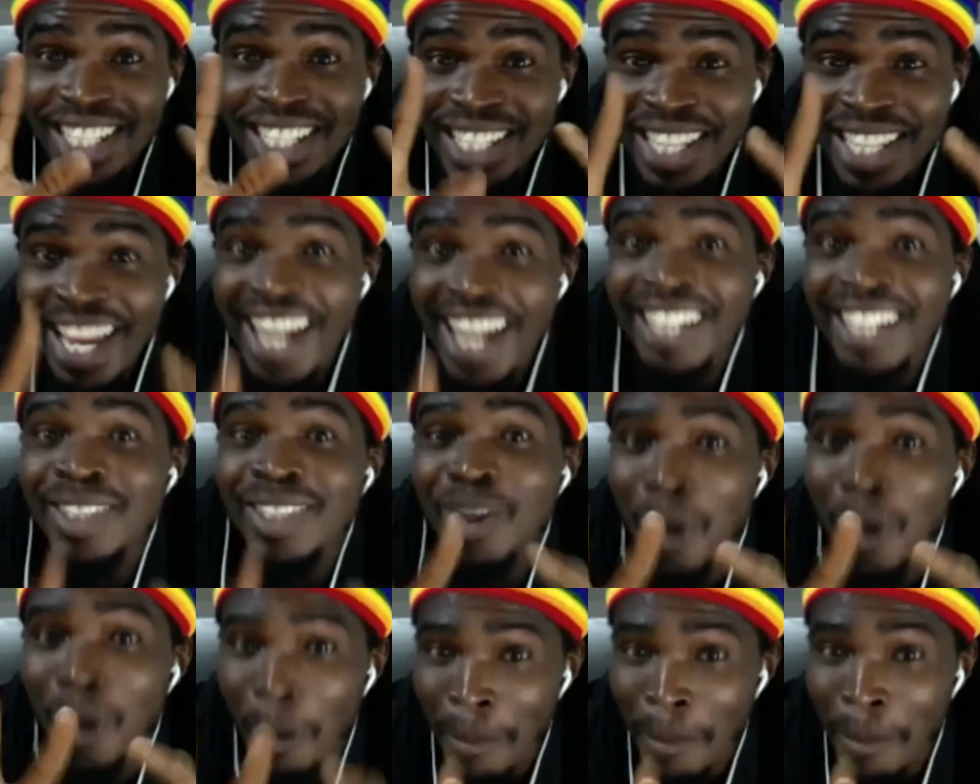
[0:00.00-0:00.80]
10
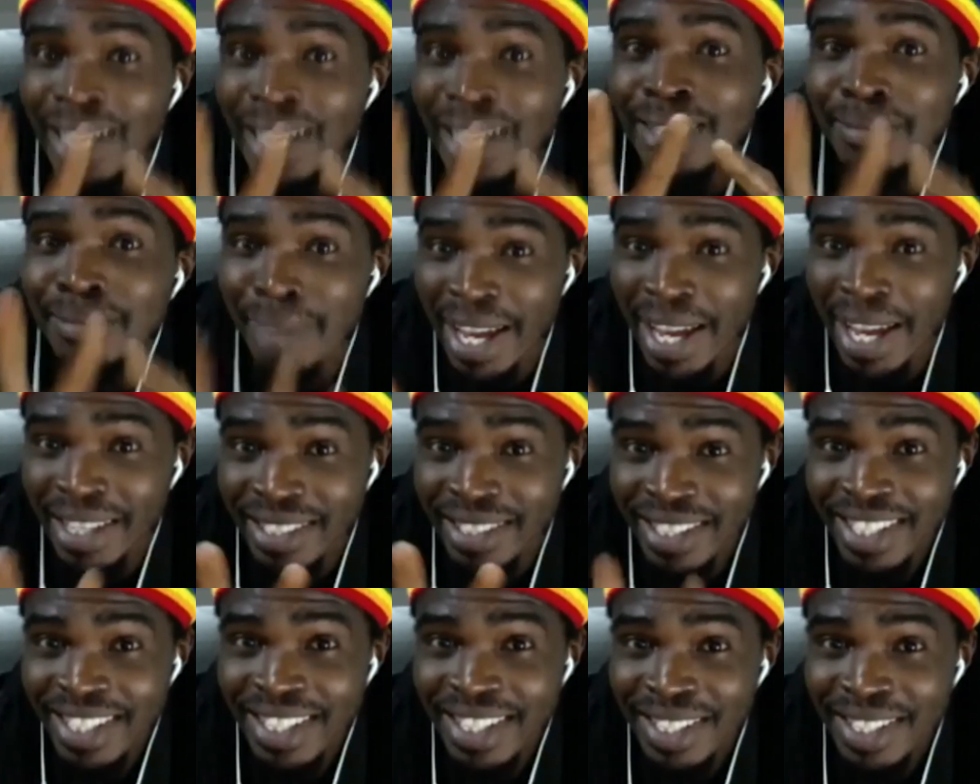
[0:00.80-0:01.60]

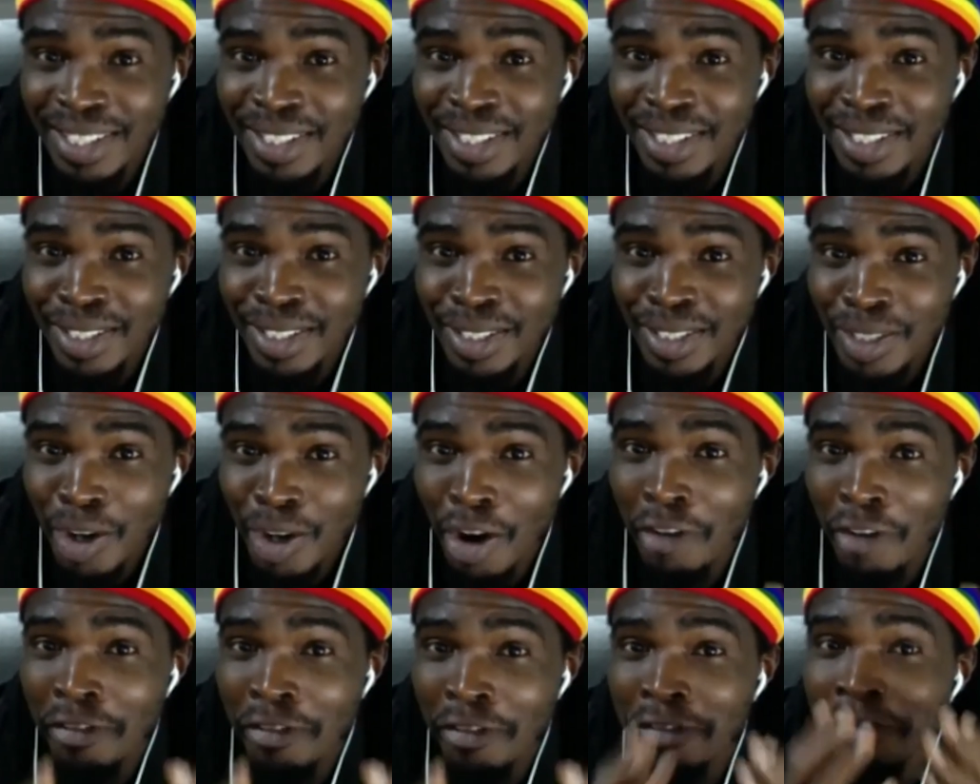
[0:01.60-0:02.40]
commandments
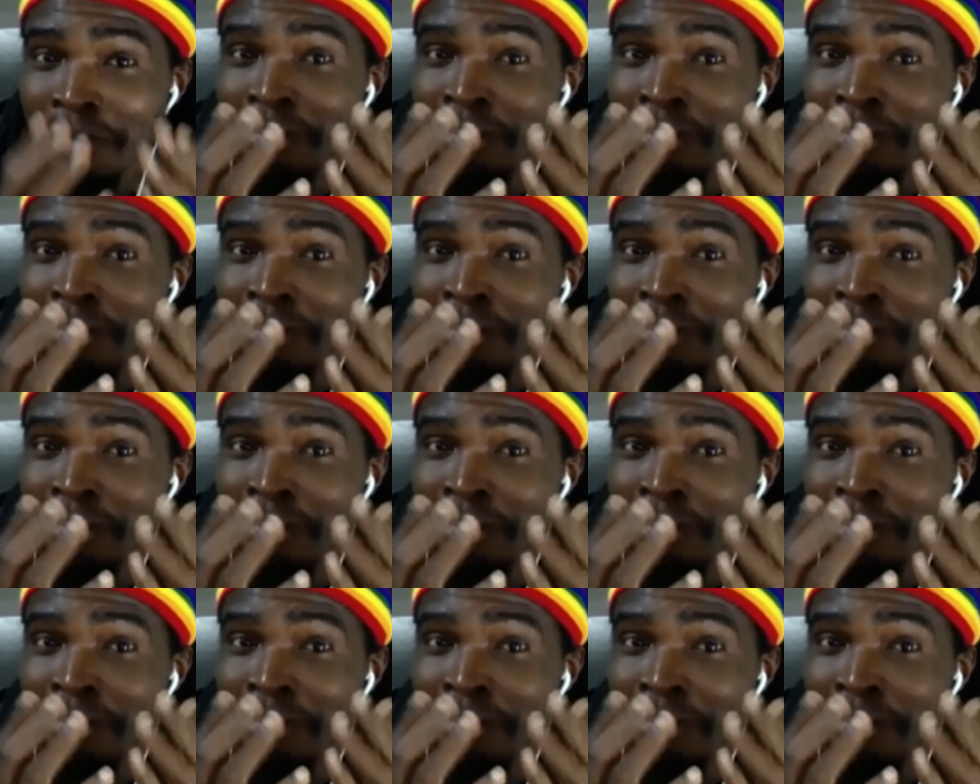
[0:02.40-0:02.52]
of